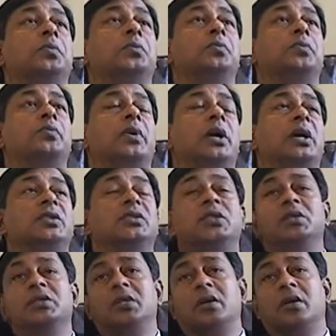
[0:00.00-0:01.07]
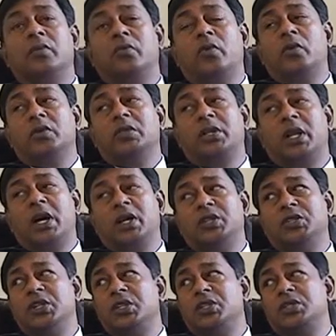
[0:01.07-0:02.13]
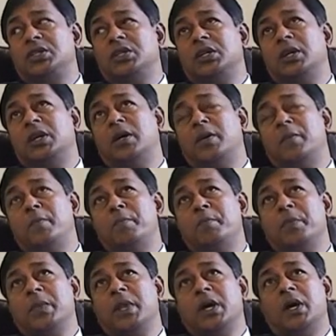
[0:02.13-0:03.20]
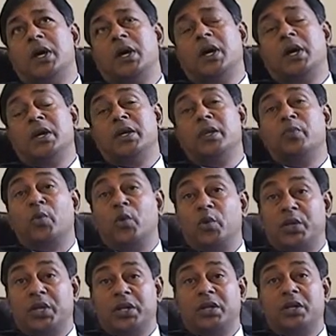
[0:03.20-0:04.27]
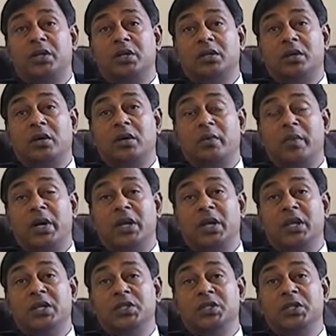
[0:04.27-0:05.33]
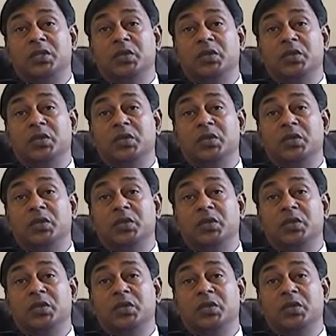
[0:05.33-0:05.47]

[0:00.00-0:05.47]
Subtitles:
France is the fourth largest importer of Bangladeshi